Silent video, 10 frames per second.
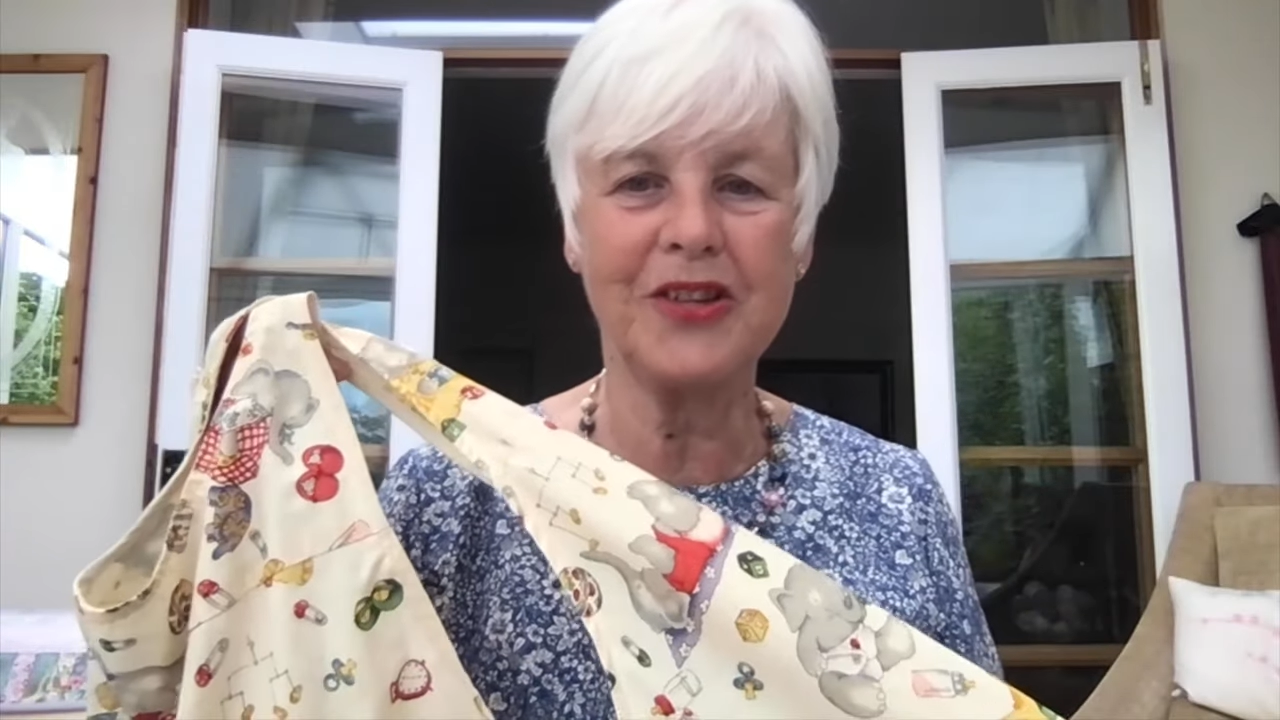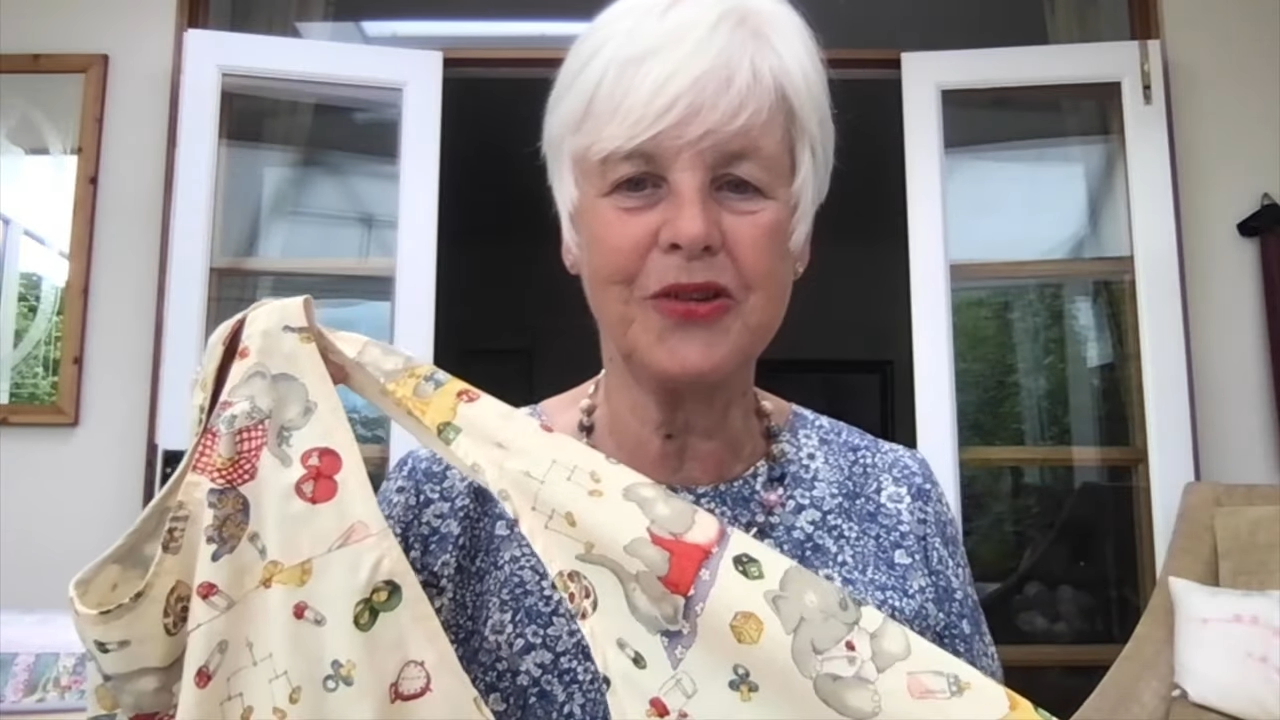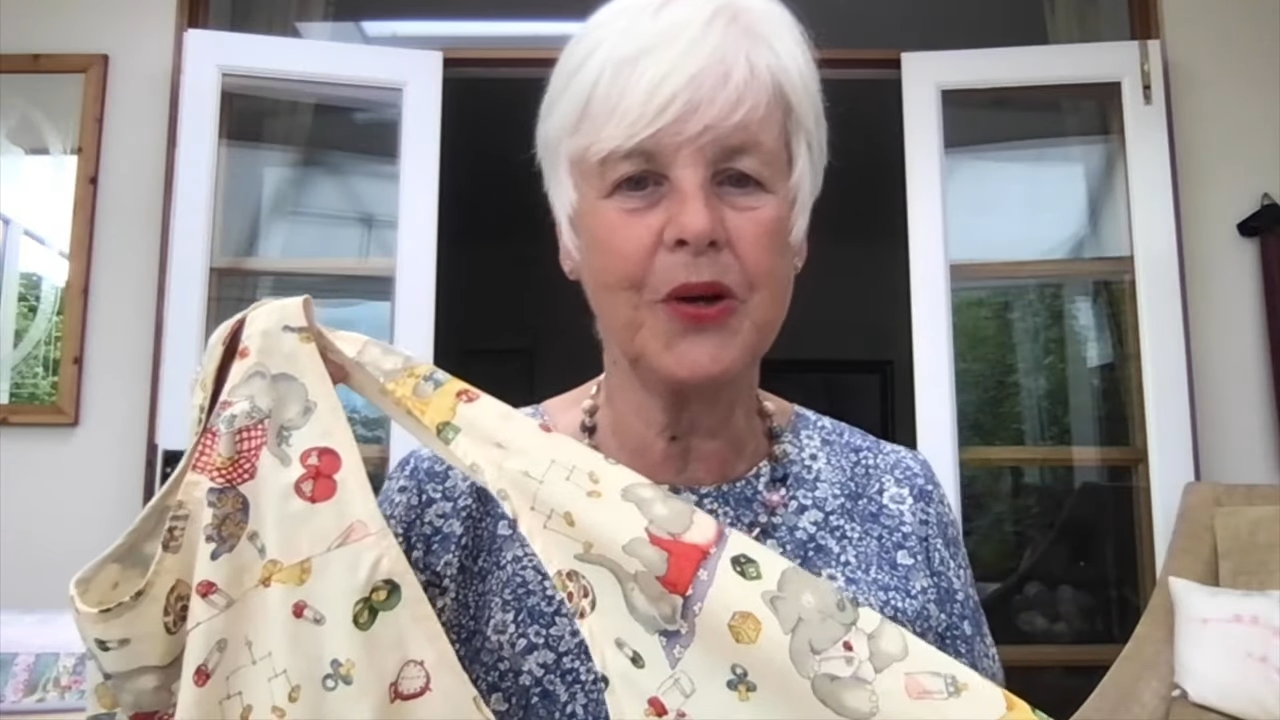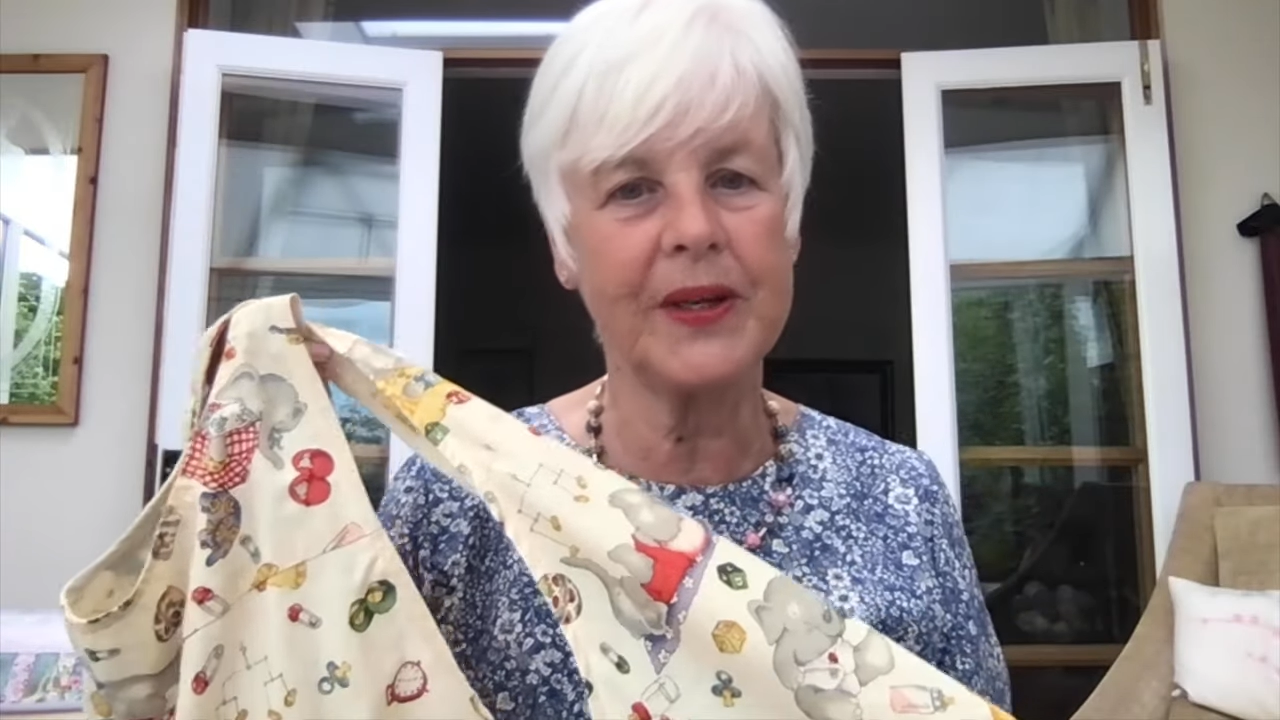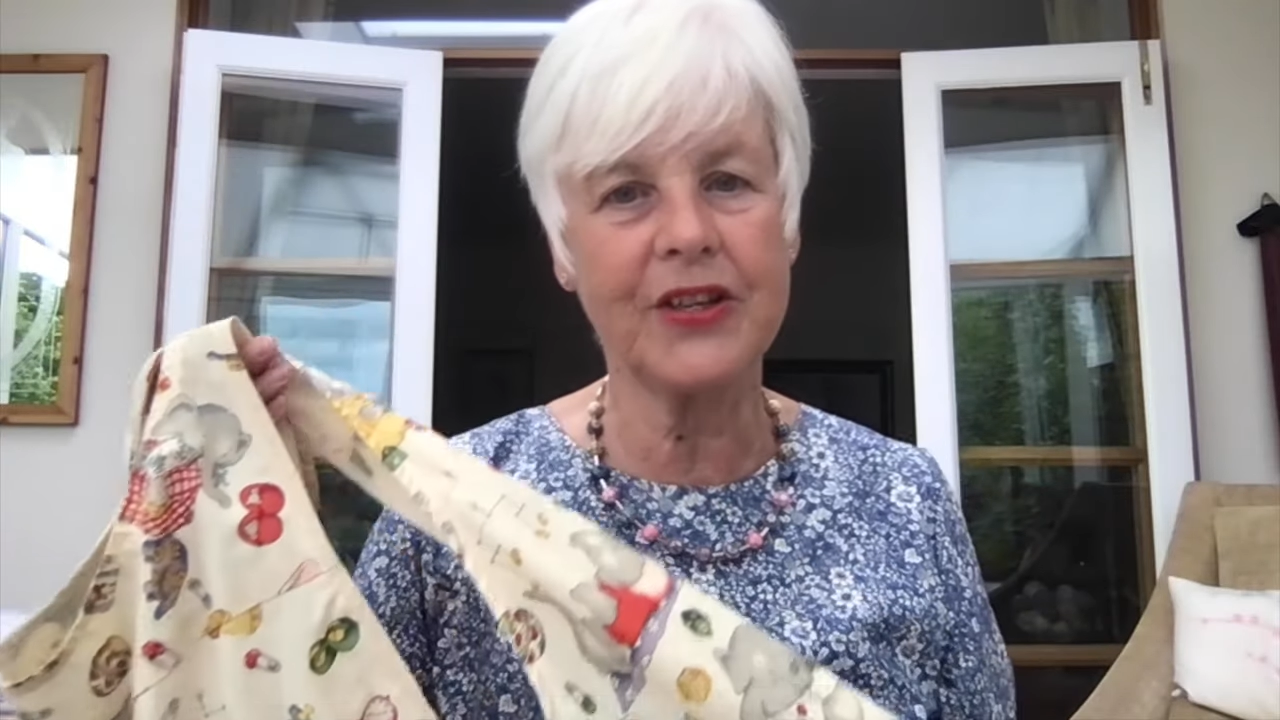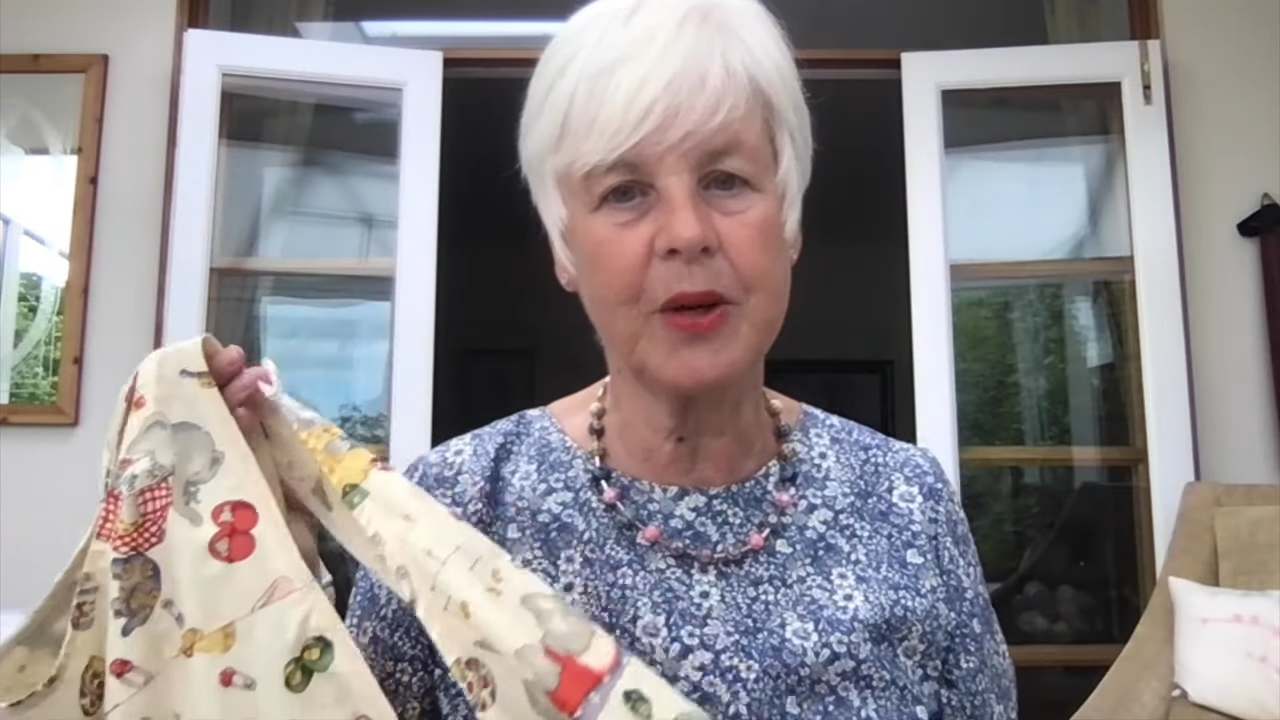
you know, is it